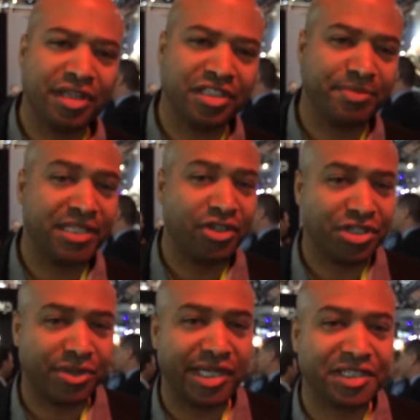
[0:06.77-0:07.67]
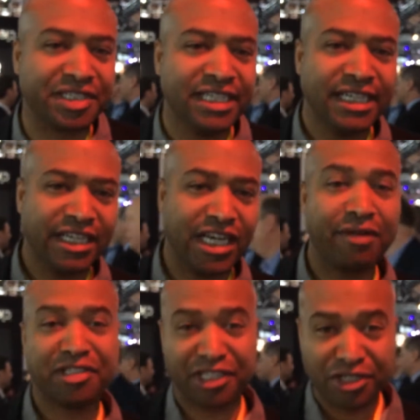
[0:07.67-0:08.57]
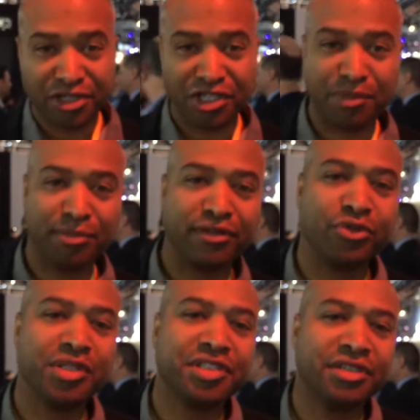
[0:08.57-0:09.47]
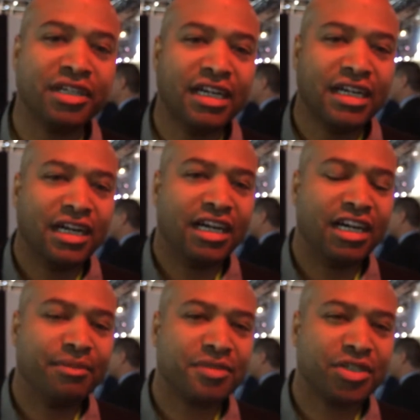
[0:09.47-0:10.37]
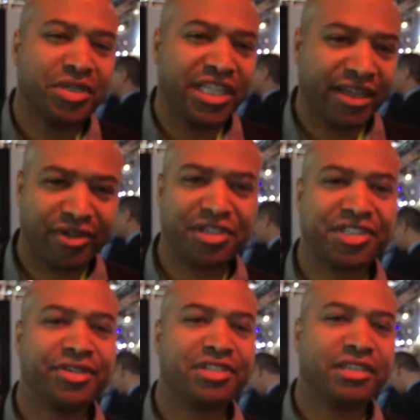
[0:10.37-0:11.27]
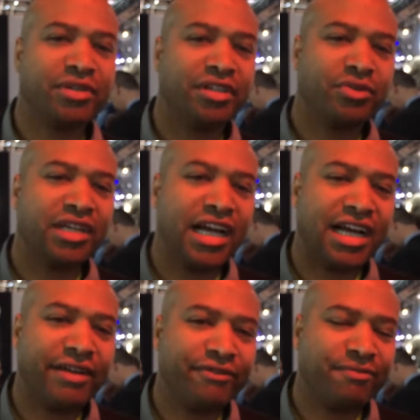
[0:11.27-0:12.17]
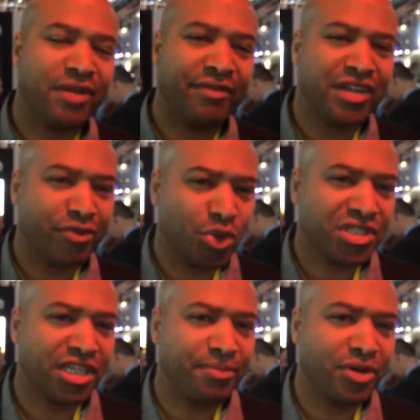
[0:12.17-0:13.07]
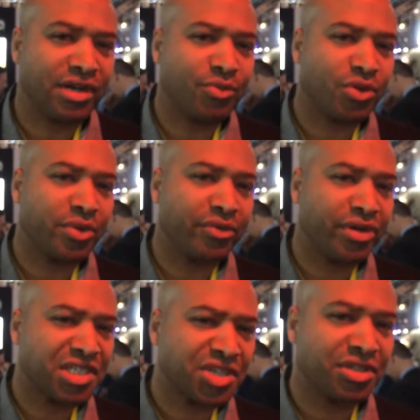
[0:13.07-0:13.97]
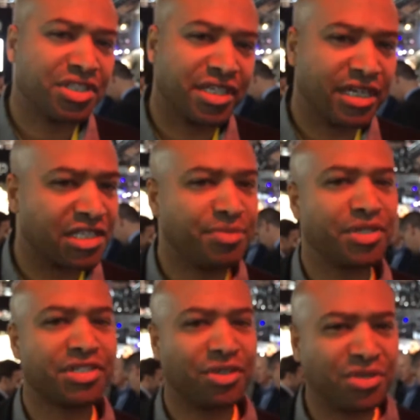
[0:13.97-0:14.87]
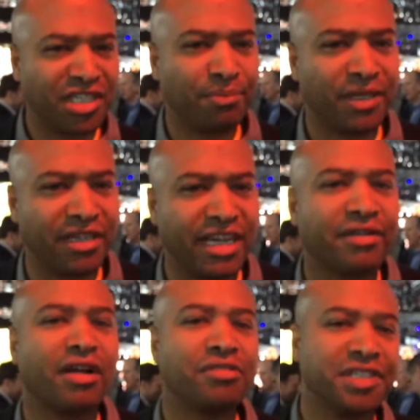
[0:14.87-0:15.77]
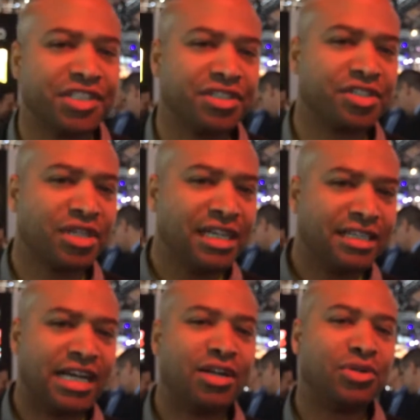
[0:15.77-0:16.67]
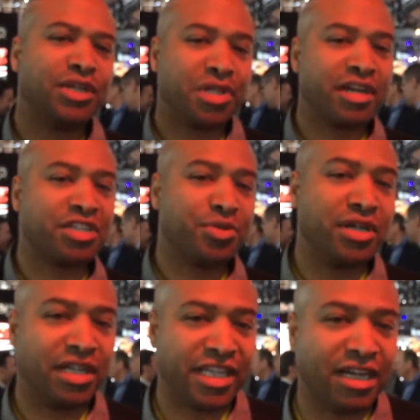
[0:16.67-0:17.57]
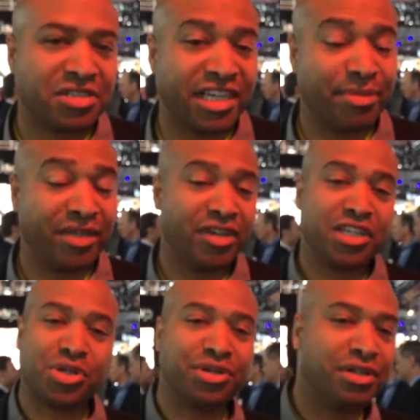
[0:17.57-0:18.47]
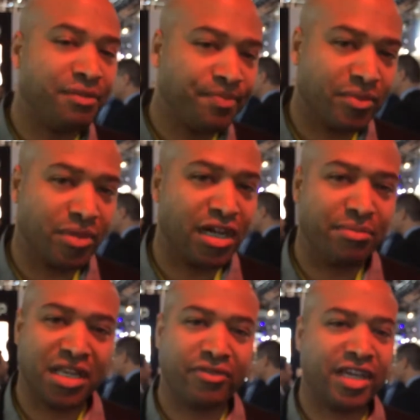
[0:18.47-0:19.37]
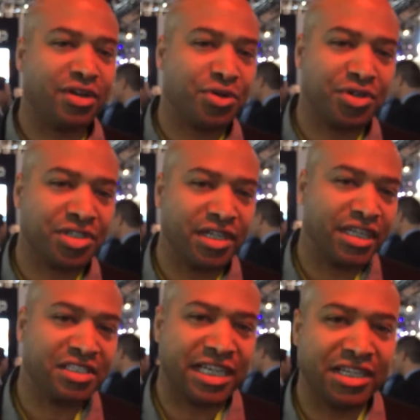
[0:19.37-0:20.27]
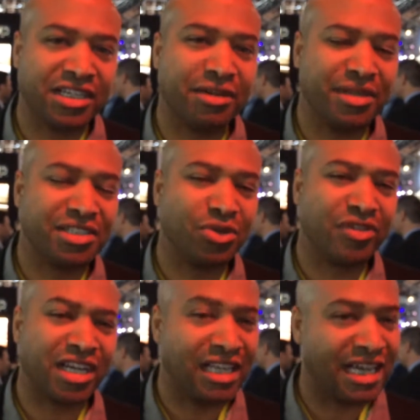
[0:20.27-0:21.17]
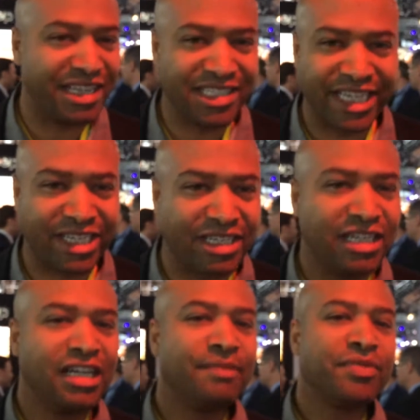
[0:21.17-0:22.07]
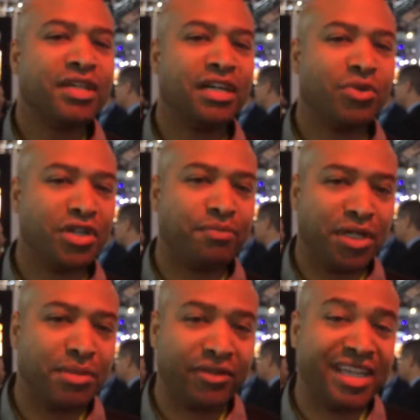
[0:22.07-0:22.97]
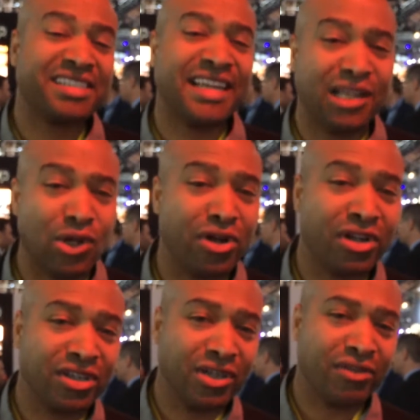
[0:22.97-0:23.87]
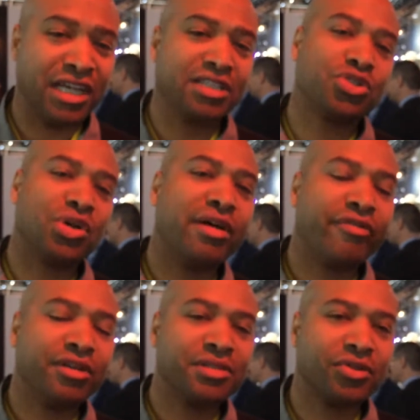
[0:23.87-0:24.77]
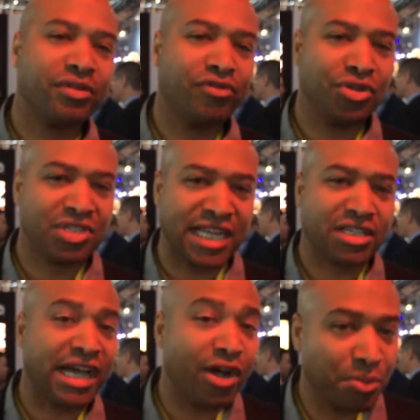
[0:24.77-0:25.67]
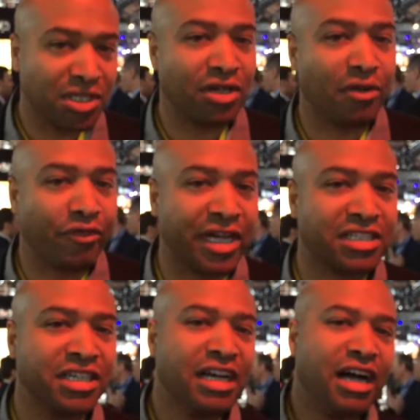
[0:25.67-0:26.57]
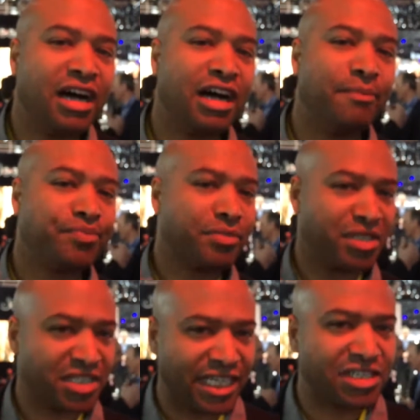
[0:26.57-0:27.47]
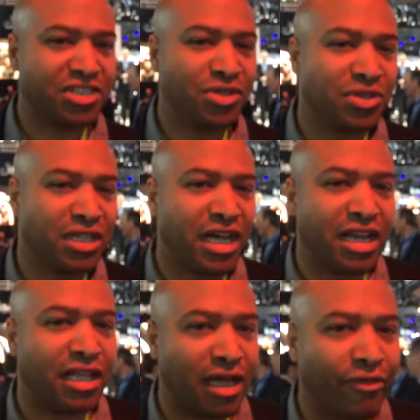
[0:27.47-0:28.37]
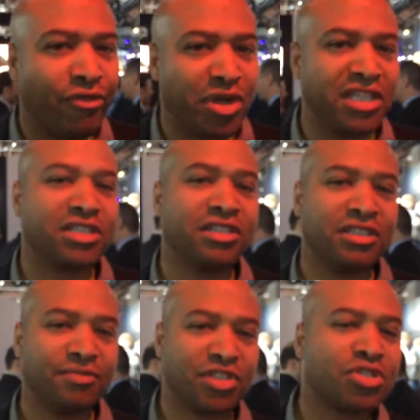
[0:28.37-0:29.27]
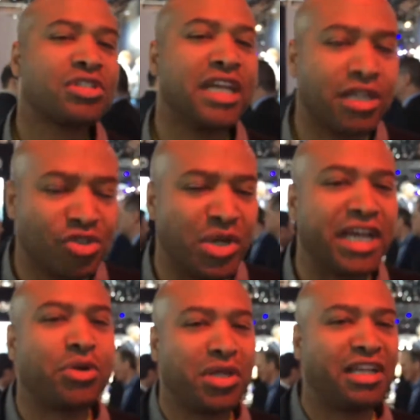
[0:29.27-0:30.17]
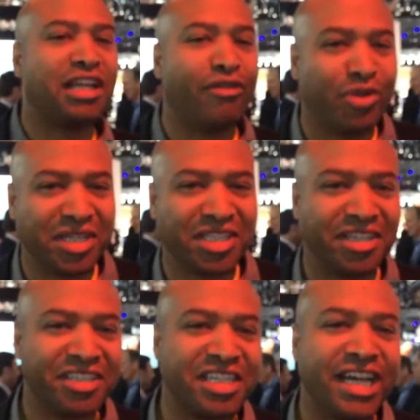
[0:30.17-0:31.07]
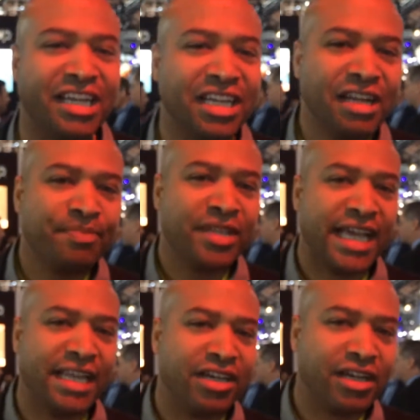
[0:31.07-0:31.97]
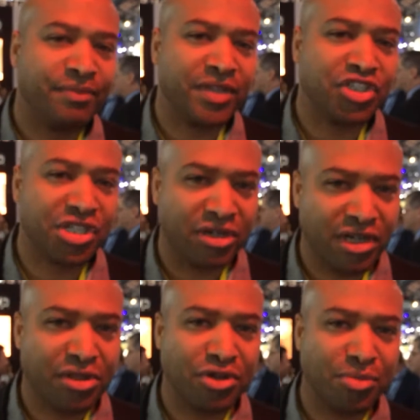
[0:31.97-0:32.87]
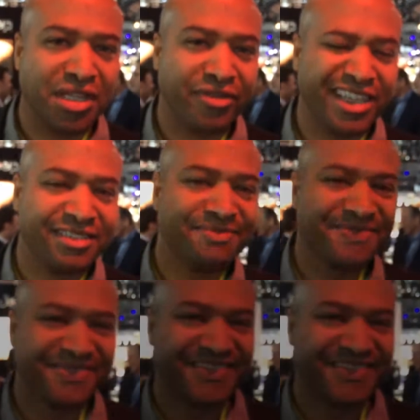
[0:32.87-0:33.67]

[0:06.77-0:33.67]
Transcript: It's been good to us, and obviously good to people of Windsor. So we take it very seriously. You know, I've never worked on a program where we researched a customer so deeply and had conversations not only with the customer on the outside, but even internal minivan owners inside the company. So we've got a lot of data. When you've built minivans that long, you have a lot to draw from. So we've used that, I hope, to good effect. But stay tuned. A lot of love went into sweat equity and love went into the design and engineering of the new minivan.